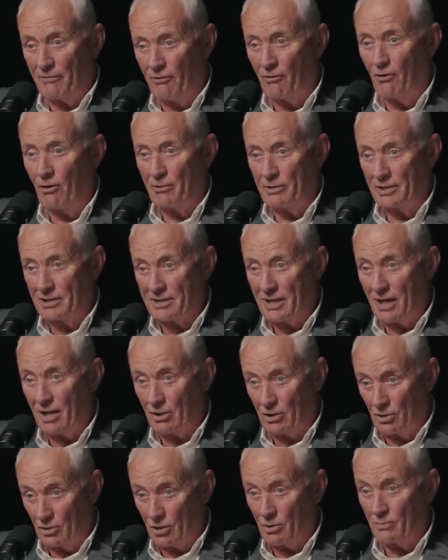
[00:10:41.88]
4. We can say, I
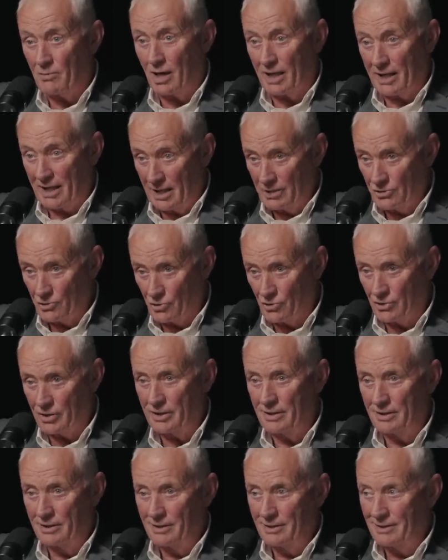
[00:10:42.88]
can look at my
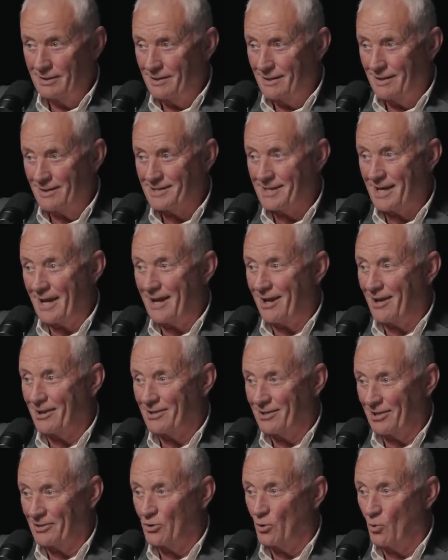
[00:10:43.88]
country and say, how
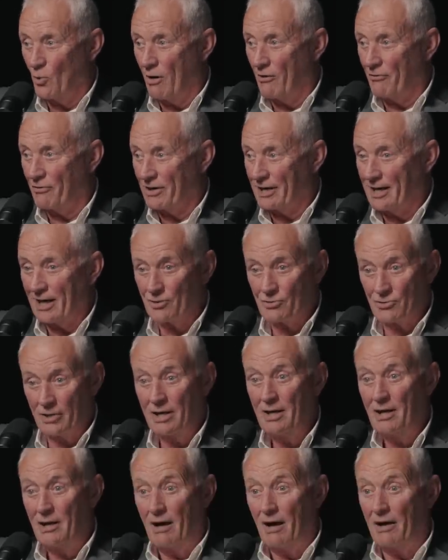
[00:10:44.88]
can I do well for the country?
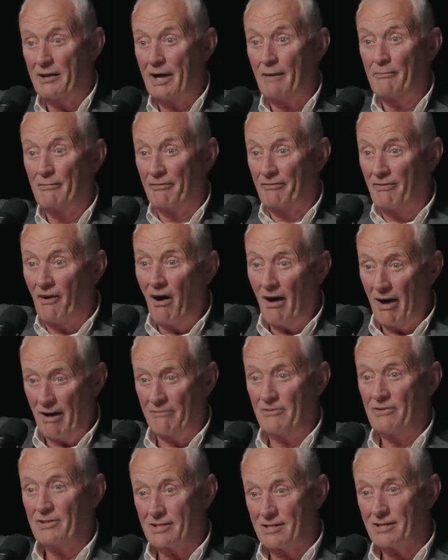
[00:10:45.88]
And number
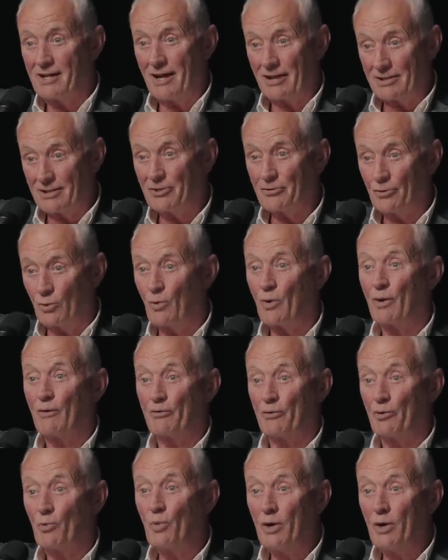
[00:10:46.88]
5 is, how can I do well for the